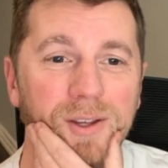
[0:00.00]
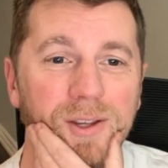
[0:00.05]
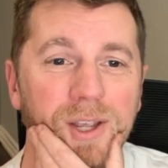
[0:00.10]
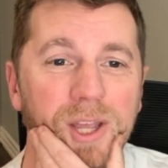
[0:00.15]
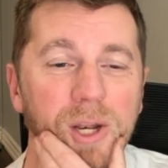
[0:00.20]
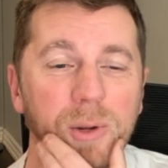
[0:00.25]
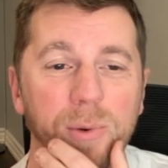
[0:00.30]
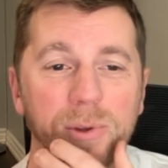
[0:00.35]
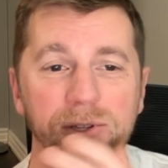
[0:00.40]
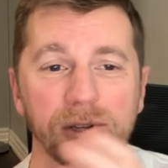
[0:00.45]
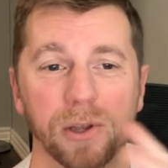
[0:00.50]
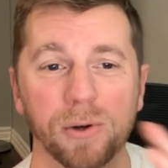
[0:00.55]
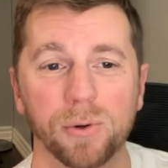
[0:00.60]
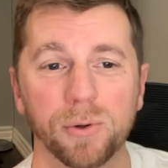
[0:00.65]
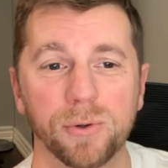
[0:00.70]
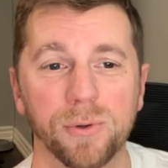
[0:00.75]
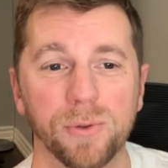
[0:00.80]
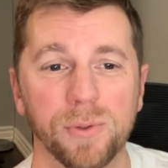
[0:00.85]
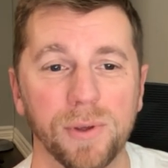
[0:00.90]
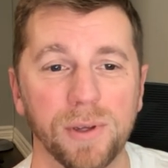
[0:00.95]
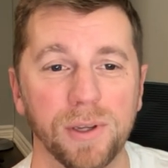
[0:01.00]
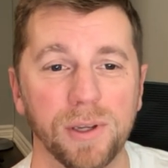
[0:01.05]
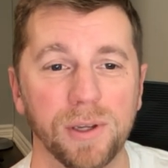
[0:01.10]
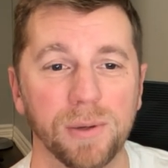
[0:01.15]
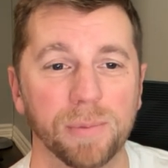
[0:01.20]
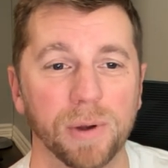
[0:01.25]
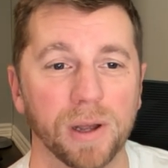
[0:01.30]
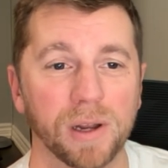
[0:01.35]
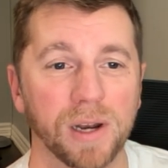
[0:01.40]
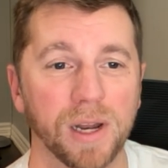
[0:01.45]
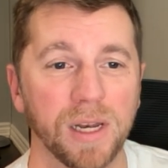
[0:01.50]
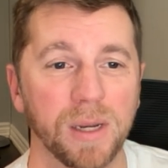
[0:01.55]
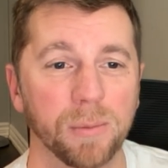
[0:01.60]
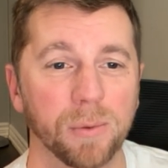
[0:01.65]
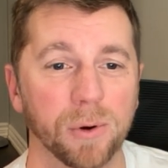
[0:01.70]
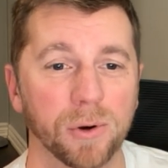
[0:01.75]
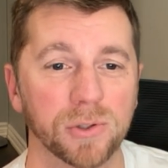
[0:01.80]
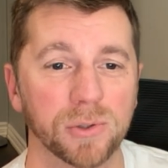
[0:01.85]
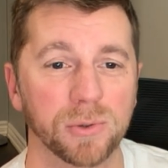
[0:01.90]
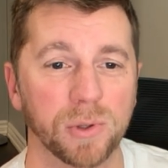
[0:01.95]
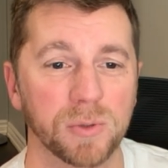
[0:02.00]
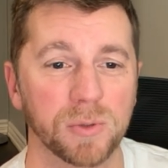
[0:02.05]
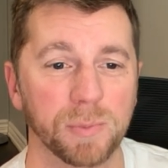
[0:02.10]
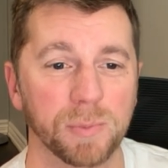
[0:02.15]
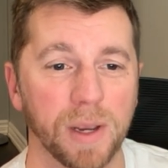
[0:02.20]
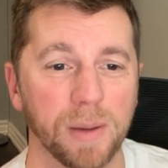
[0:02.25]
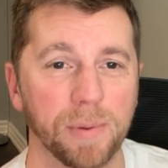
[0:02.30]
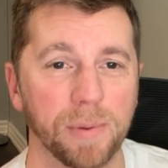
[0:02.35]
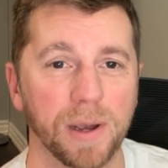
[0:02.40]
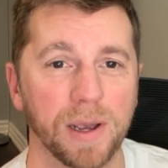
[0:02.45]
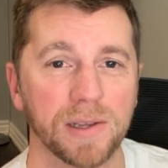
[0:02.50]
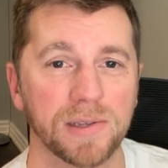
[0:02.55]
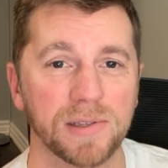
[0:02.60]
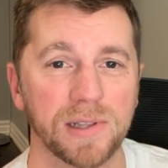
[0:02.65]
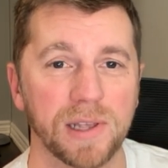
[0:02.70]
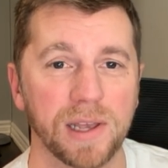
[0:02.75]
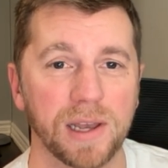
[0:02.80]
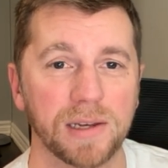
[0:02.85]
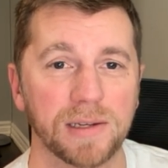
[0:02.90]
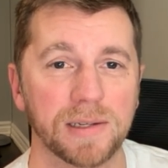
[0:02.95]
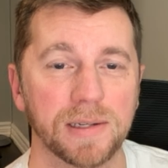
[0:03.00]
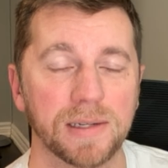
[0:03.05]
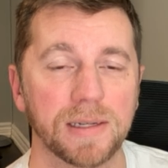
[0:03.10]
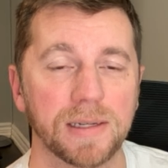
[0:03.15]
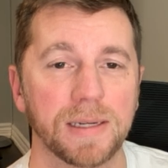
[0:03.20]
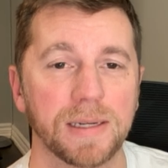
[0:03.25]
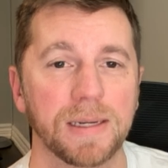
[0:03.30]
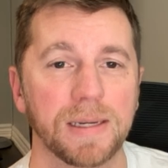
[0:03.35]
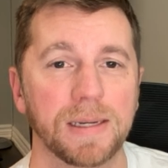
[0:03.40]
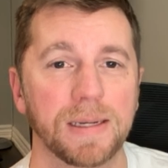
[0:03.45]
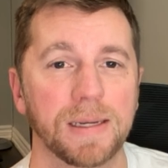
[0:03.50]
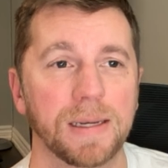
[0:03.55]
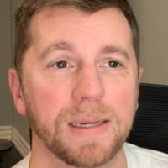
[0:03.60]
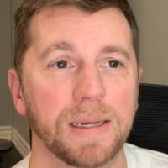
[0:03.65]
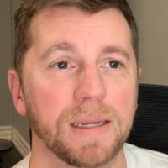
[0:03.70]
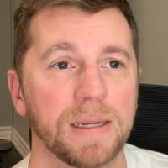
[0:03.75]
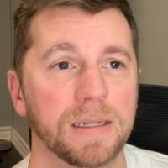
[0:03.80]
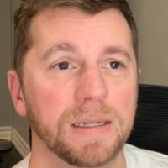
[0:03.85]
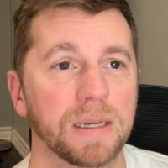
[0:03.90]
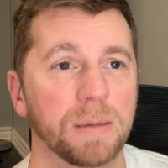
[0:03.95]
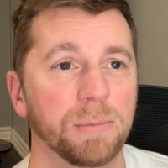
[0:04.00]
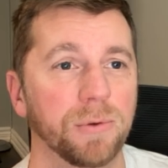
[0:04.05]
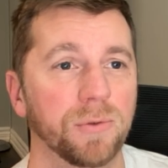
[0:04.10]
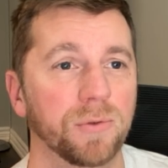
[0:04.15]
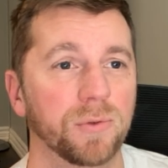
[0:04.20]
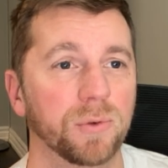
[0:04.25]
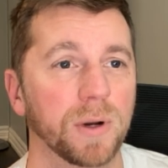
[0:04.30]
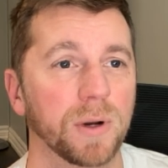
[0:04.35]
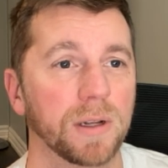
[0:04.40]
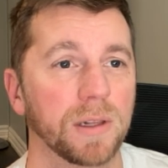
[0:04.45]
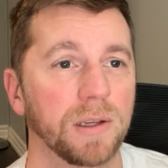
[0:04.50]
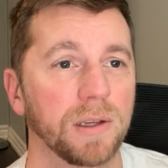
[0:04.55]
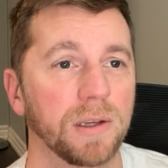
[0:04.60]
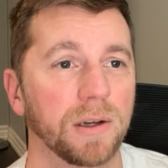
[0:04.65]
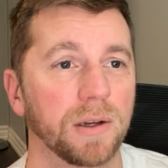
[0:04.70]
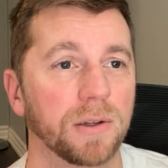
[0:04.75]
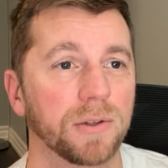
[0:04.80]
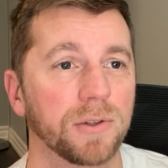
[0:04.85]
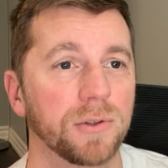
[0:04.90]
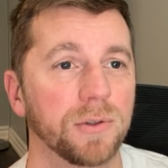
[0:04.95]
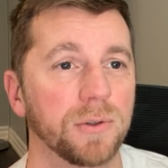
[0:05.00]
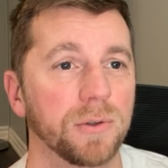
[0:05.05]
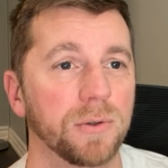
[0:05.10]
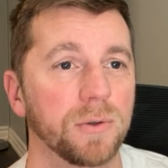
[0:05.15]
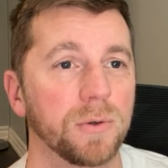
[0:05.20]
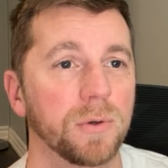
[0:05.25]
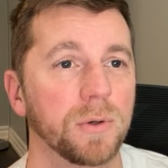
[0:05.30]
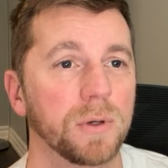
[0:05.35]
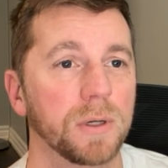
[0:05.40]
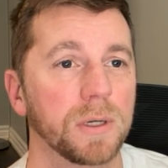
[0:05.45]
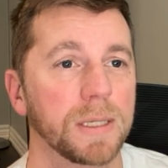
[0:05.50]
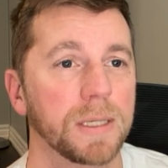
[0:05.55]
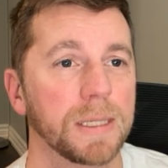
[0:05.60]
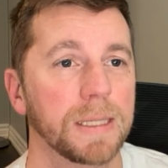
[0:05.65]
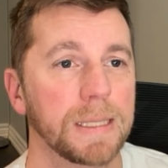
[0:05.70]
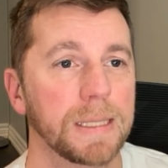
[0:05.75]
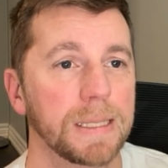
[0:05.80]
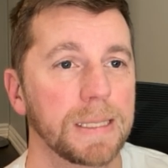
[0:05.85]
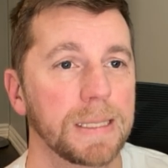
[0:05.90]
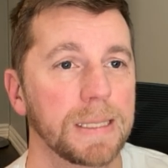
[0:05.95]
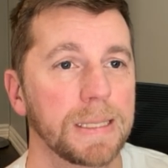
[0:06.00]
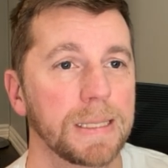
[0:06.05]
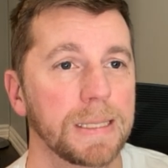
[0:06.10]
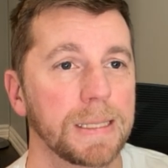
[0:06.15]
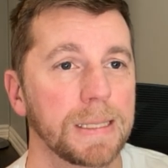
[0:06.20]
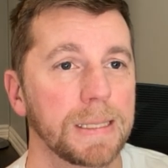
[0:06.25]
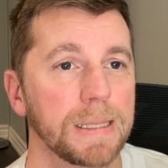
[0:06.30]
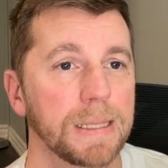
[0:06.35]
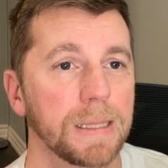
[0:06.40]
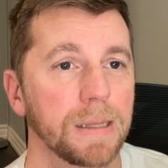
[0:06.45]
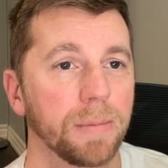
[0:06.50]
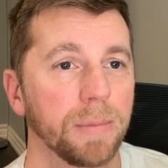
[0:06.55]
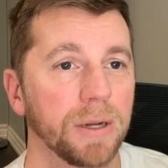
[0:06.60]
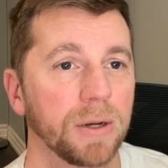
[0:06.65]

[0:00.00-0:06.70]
Anyways, I don't do the bot anymore, so let's bypass that and move directly onto the mini